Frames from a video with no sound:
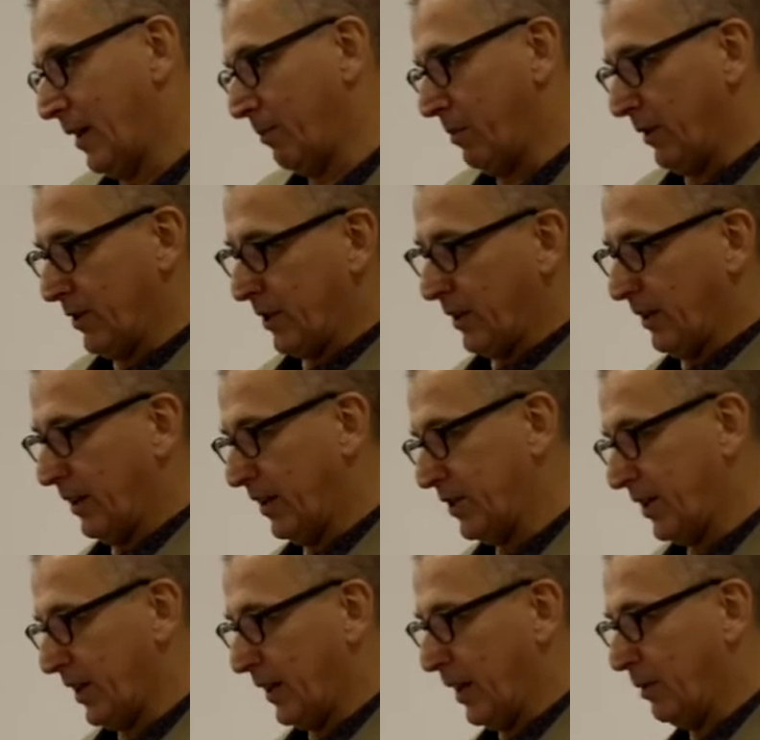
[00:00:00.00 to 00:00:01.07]
a bunch of
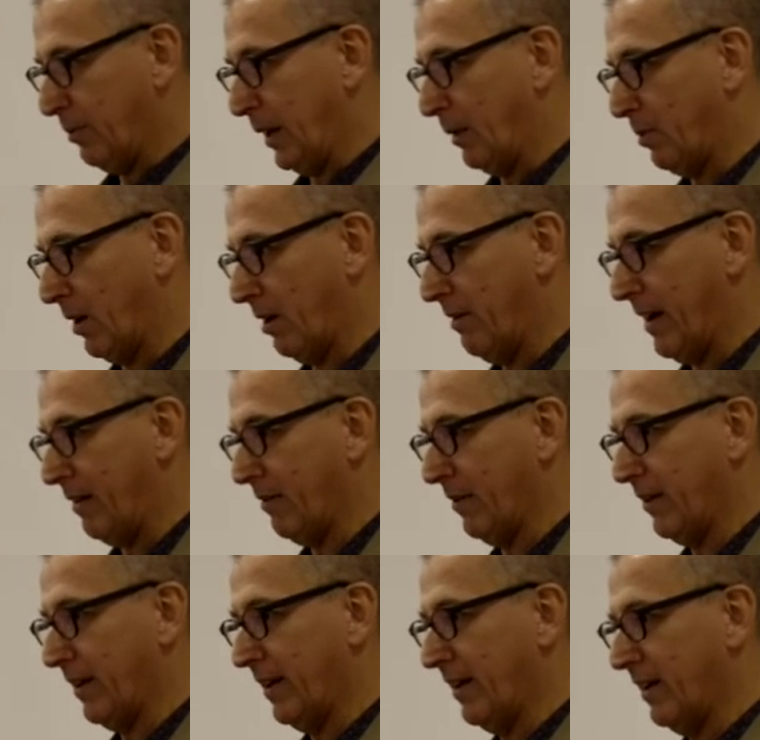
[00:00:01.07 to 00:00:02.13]
clergy and lay people
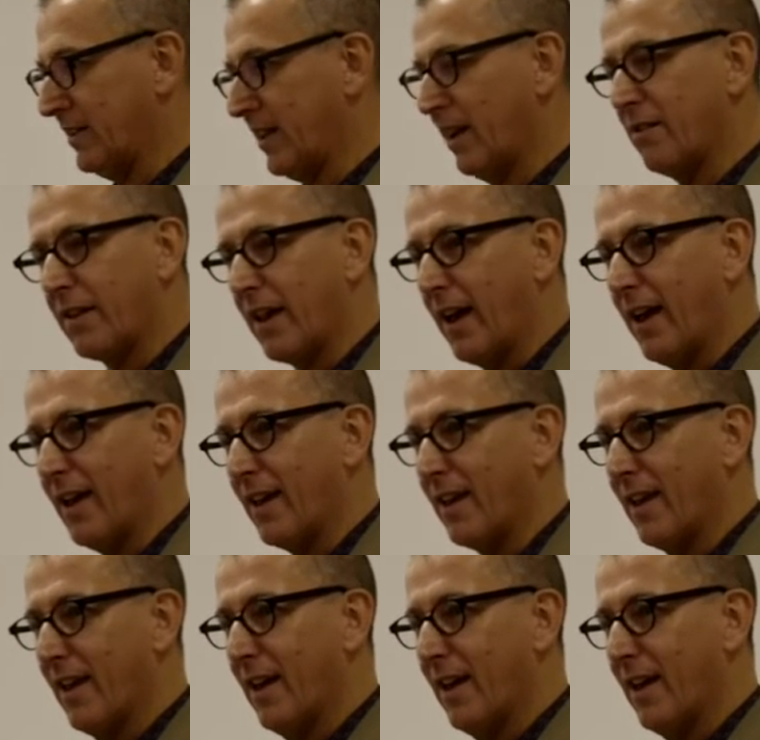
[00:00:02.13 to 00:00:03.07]
around, is it okay